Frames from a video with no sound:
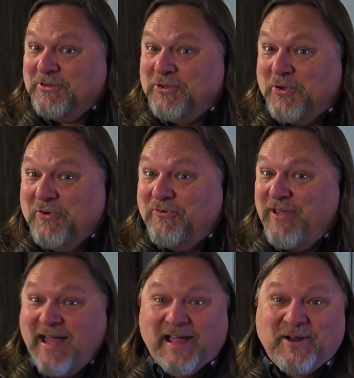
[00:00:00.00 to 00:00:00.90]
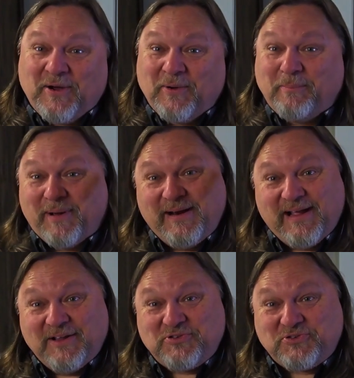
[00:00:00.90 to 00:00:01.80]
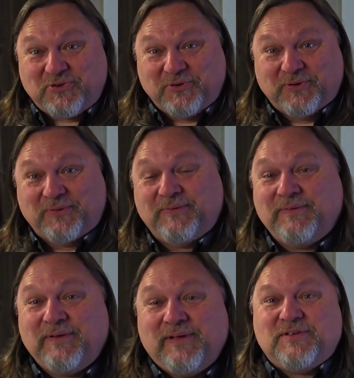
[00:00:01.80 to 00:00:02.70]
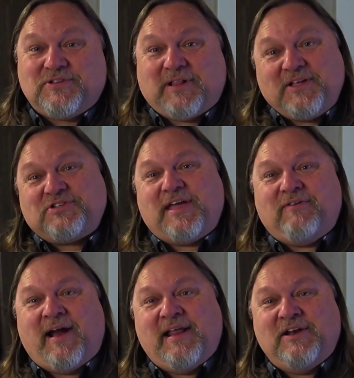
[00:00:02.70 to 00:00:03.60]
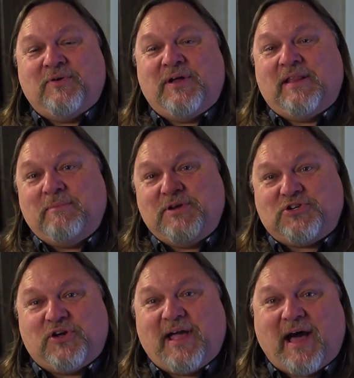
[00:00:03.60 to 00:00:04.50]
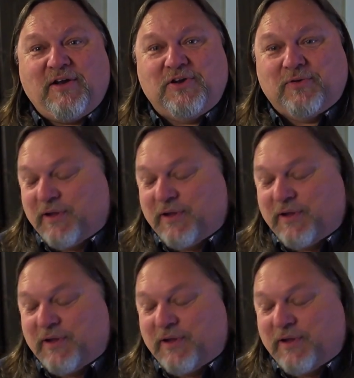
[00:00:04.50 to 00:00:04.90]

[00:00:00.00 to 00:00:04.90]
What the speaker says: Goofy, I know, but it's true. So let's get right into it and let me show you how to do